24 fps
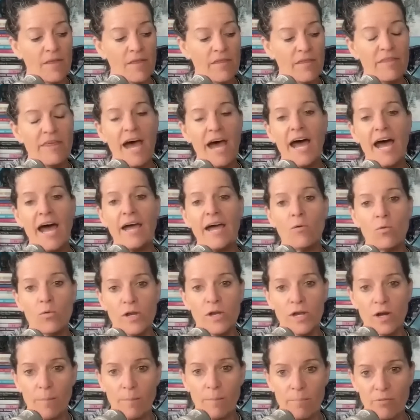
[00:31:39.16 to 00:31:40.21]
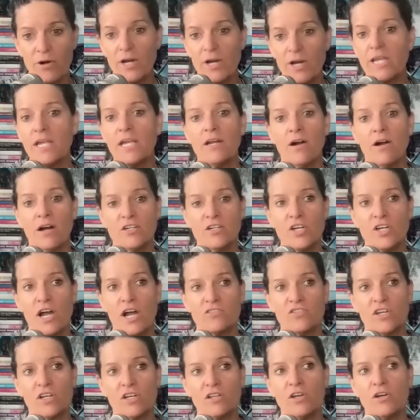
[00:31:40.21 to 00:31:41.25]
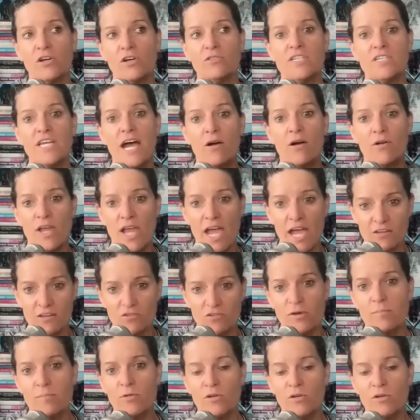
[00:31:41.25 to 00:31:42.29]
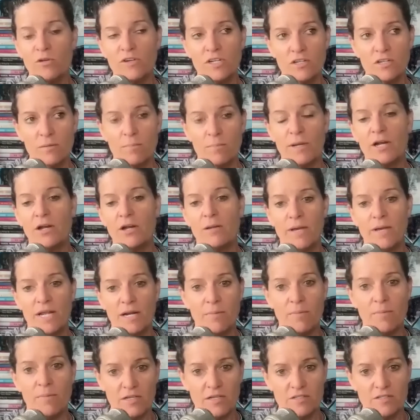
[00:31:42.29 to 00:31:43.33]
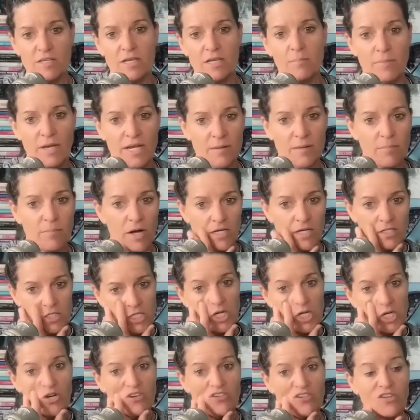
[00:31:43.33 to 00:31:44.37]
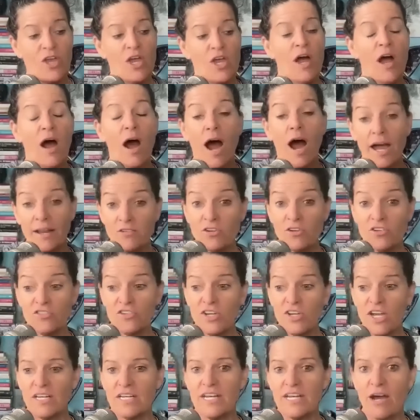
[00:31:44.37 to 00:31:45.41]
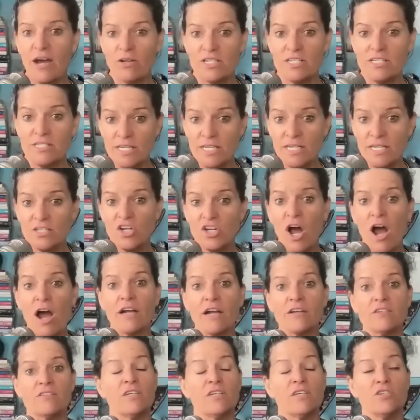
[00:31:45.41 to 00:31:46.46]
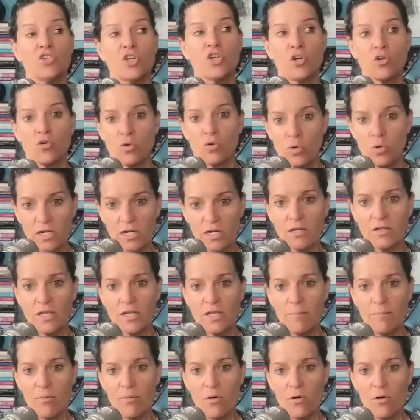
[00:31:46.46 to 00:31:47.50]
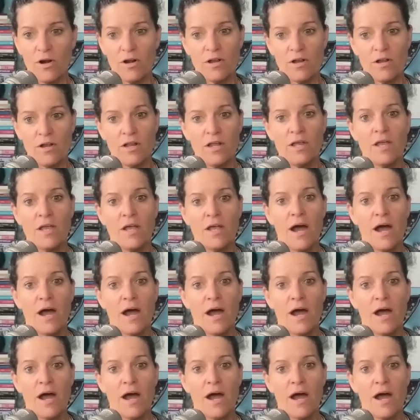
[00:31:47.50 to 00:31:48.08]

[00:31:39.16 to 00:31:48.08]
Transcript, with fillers: that we are bringing our toxic load down as we move into the perimenopause and menopause years. Understanding how to detox is critically important